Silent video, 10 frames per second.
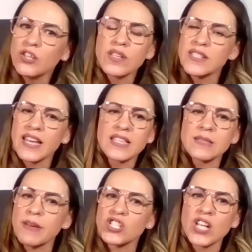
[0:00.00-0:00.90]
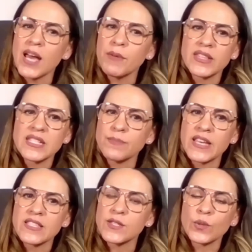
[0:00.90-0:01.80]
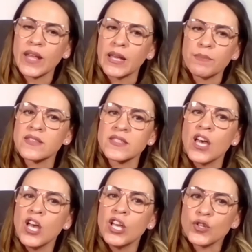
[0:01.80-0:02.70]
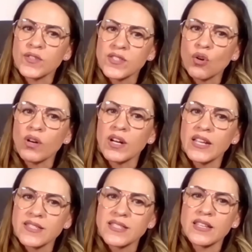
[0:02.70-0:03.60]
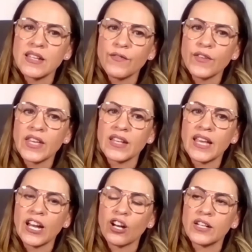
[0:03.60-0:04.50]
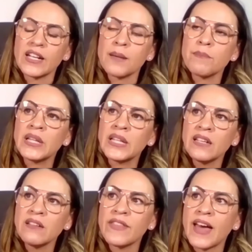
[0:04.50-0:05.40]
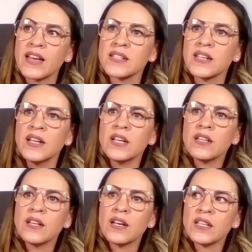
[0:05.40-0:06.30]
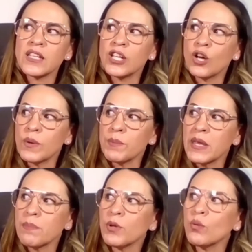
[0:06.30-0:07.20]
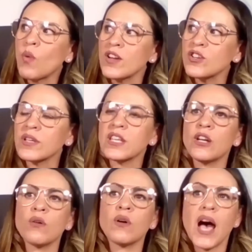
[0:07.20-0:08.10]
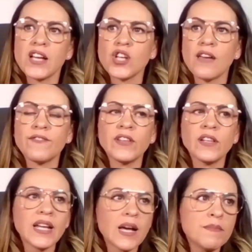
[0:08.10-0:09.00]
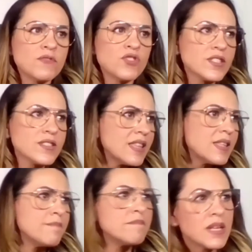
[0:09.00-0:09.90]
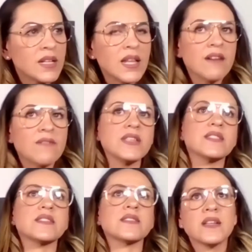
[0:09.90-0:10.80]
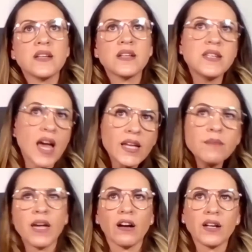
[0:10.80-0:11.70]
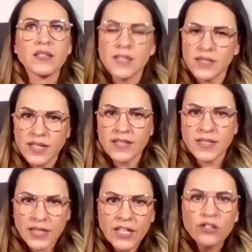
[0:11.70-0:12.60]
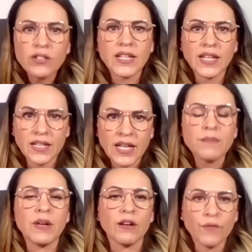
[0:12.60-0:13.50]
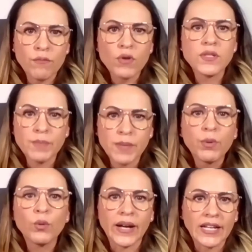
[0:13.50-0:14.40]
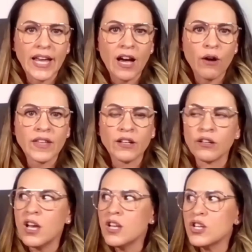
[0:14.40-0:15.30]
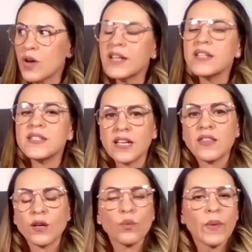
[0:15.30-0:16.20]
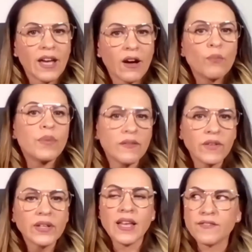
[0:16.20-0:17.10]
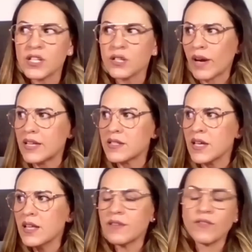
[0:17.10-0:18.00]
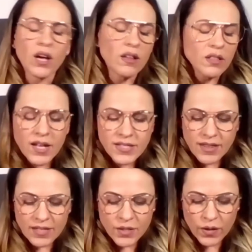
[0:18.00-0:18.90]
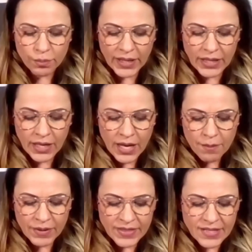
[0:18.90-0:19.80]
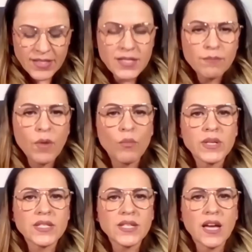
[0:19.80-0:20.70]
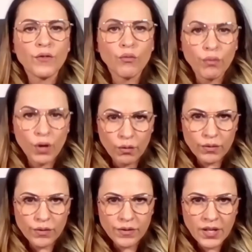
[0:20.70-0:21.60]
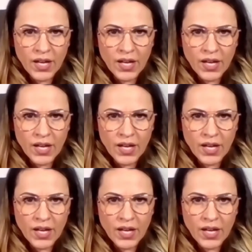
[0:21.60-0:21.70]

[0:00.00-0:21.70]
you can take as much time on this space as you like, because your story is significant, Karen. And I believe that, you know, when people are wondering, you know, gosh, I feel like I'm just in the middle of this nightmare, because it's it's literally a nightmare for most people right now that are trying to dig their way out, pivot left and right. They've got lots of things on their plate, but this is a moment of growth.